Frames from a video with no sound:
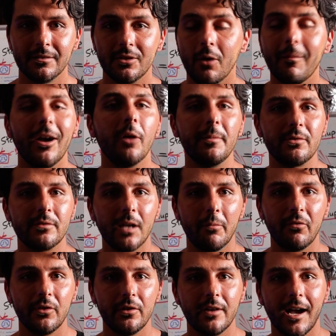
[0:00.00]
So I hope this was
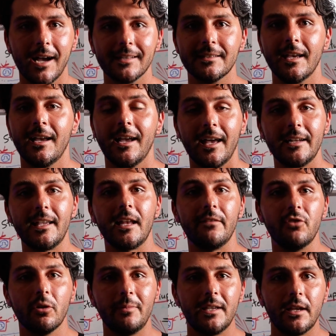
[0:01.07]
helpful, you guys. And again, if
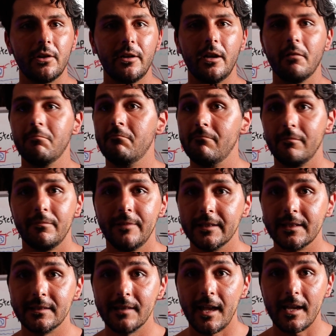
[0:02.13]
you're a beginner here,
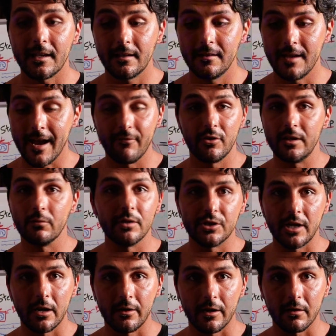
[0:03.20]
this is like everything we
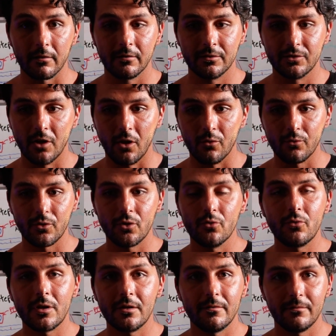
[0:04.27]
share here. So you
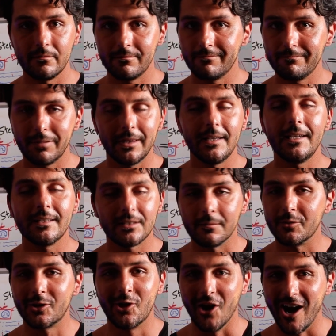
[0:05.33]
can please
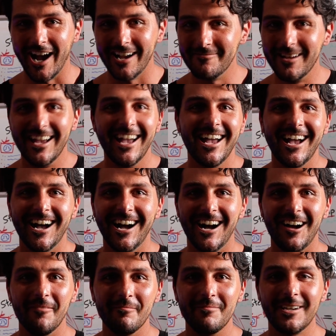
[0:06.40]
subscribe because
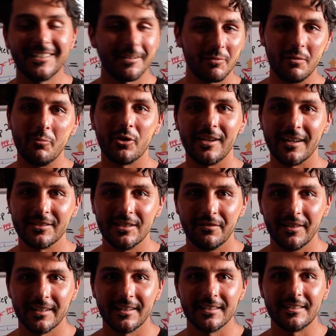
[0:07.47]
I'm going to be putting out stuff
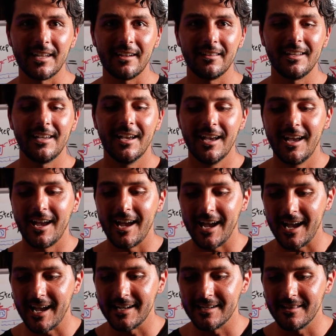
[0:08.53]
like this daily.
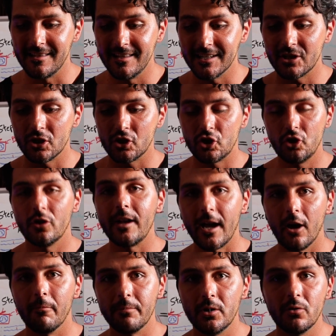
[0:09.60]
And this should
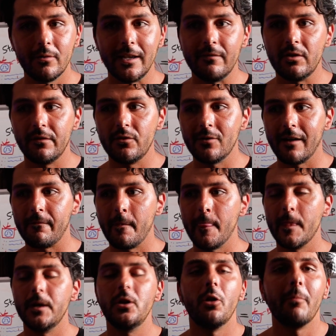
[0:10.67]
help you even if you have
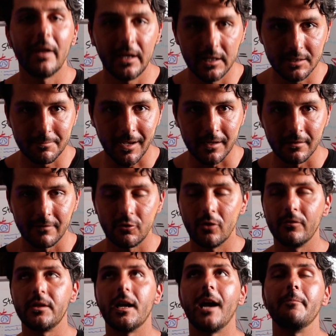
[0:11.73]
no money to spend. If you
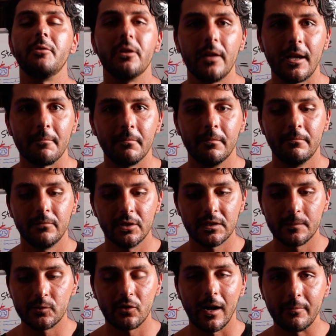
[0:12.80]
don't have a dime to your name, just
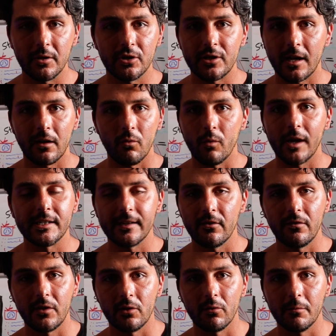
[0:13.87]
subscribe to the channel and watch
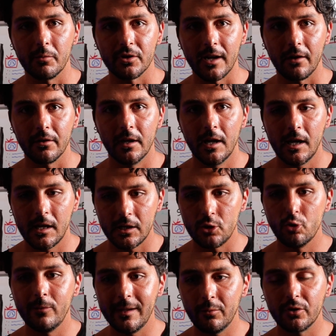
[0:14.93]
every video we put out.
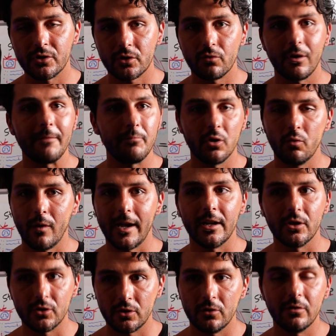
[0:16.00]
You'll be able to scrape your way
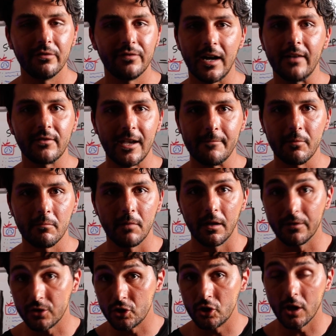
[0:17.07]
to 2 to 5K per
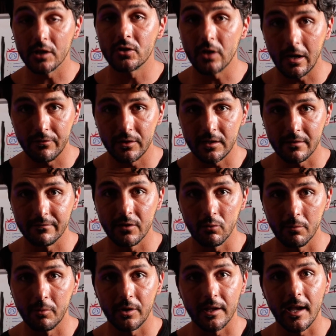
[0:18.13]
month just off of the info
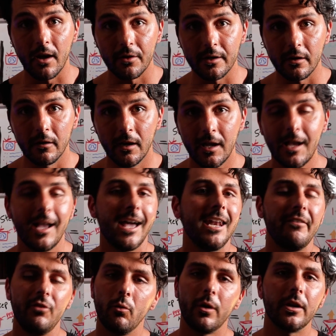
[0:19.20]
we're putting out here. And
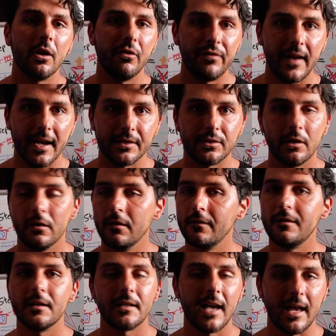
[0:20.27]
if you want to go faster,
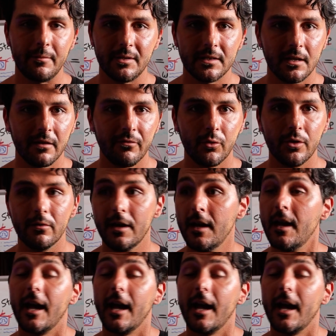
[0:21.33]
the Academy is there for you.